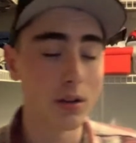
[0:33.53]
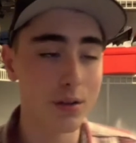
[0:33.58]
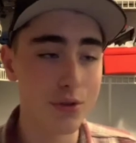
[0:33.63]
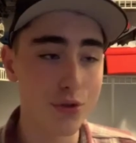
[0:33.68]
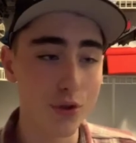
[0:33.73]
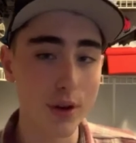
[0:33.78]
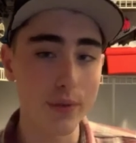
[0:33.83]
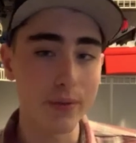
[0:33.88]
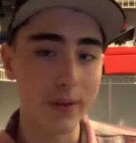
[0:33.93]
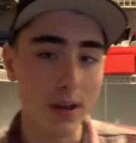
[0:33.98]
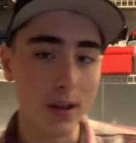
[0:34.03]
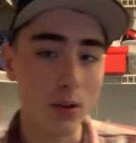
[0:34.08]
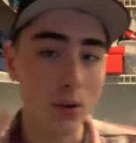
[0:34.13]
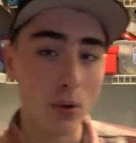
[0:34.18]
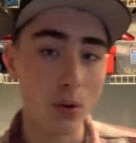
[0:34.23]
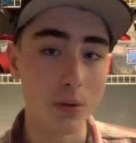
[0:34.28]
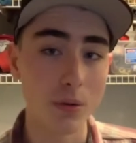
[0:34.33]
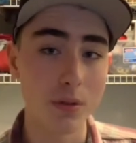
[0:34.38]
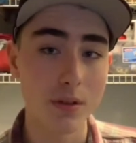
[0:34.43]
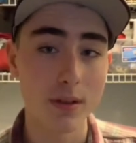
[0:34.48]
three
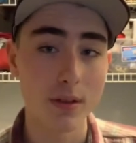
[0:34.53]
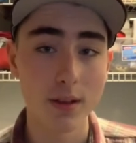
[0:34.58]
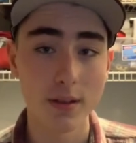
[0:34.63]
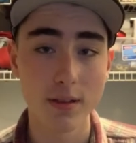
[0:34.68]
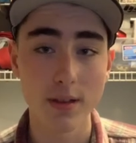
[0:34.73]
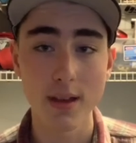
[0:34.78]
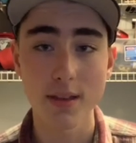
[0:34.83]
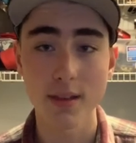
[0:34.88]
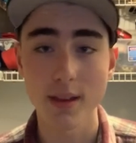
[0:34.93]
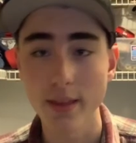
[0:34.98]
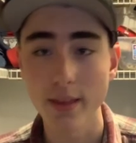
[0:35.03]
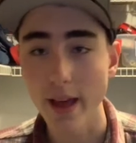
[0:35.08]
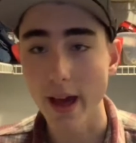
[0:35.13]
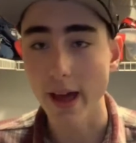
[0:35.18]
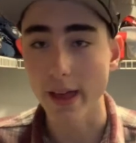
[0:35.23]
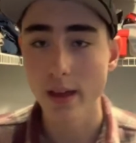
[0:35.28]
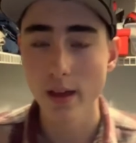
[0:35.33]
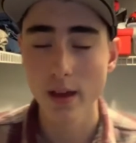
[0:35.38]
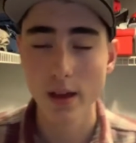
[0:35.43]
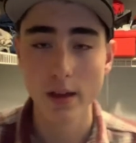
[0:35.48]
vehicles consisting
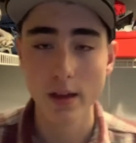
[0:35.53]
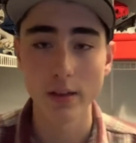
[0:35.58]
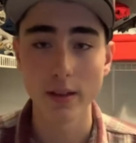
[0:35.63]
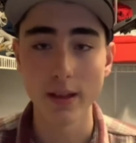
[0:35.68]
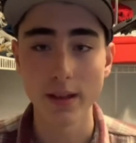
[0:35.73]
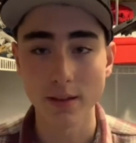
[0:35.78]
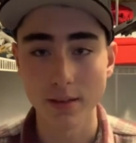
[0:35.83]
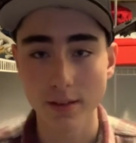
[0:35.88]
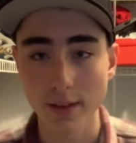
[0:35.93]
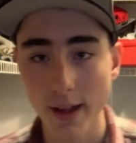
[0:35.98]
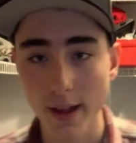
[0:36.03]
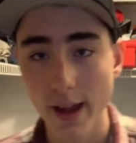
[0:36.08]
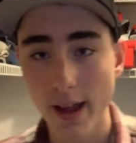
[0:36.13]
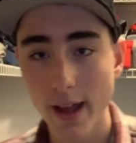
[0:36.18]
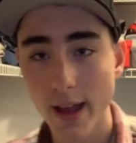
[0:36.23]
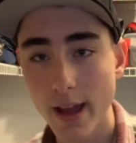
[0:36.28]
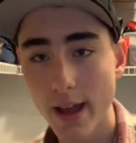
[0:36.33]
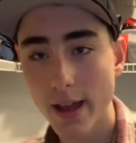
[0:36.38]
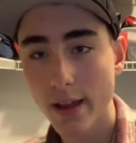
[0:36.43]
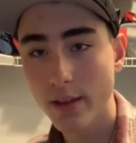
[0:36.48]
that list
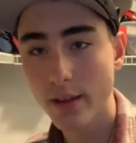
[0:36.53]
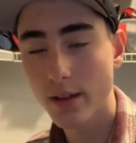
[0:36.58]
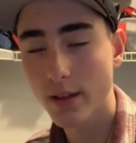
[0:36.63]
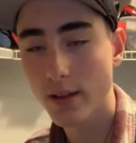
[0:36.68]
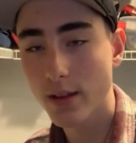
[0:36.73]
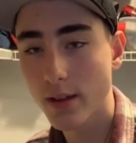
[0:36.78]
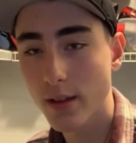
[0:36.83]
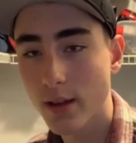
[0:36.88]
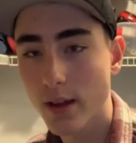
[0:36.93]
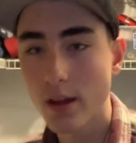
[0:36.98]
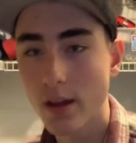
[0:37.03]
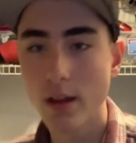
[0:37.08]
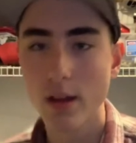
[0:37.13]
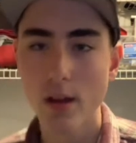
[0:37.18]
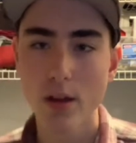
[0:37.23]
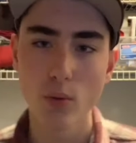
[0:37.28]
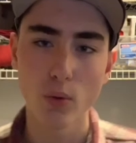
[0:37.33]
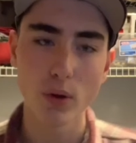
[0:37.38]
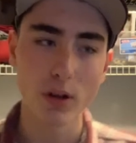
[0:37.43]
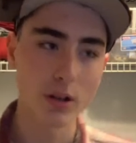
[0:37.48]
and
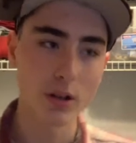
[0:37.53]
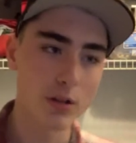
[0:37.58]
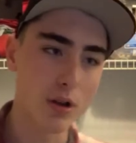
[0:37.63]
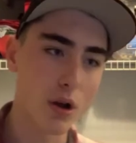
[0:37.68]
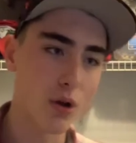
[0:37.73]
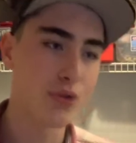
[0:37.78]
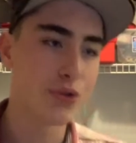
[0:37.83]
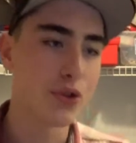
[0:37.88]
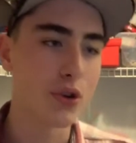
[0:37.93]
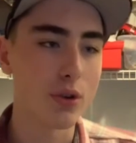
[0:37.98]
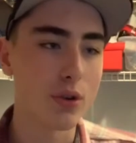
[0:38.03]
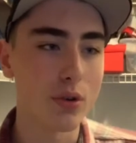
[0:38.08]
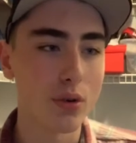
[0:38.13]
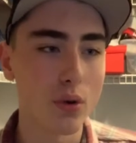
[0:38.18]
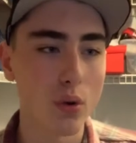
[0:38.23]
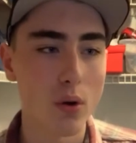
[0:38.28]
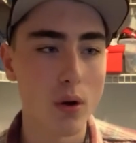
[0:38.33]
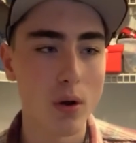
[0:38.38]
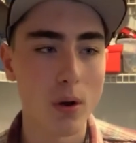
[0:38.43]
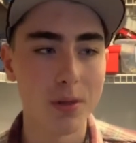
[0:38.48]
we're going to go
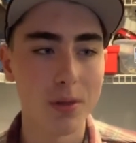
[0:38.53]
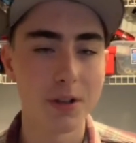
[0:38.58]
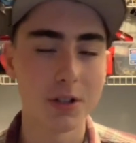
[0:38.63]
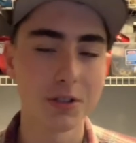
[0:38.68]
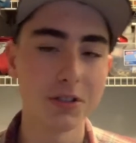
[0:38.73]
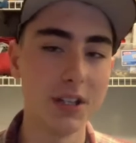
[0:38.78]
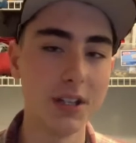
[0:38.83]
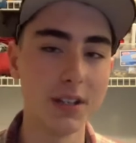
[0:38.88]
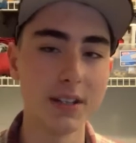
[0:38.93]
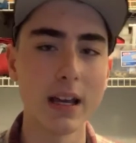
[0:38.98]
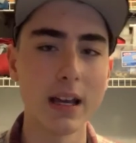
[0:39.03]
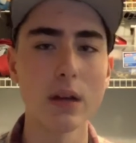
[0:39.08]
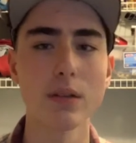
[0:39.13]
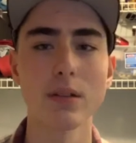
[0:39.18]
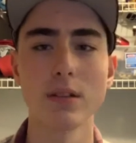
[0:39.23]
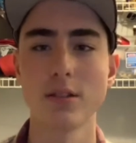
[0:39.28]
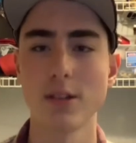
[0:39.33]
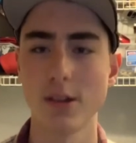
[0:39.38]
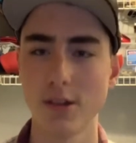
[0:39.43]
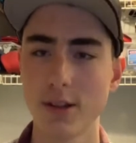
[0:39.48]
through their details
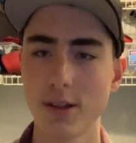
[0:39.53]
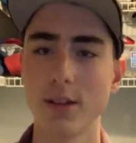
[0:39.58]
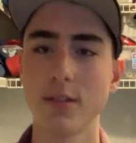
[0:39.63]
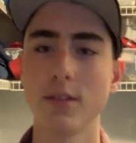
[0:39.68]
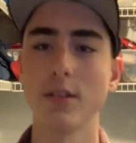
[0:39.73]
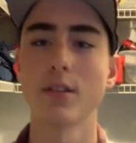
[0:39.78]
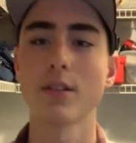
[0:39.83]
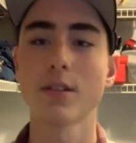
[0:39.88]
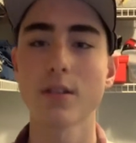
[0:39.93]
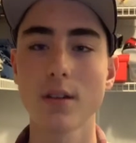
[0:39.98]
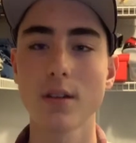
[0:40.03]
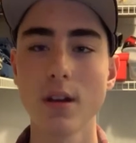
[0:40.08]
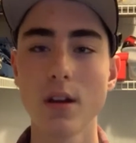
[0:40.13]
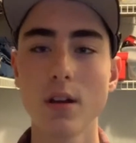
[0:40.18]
and statistics.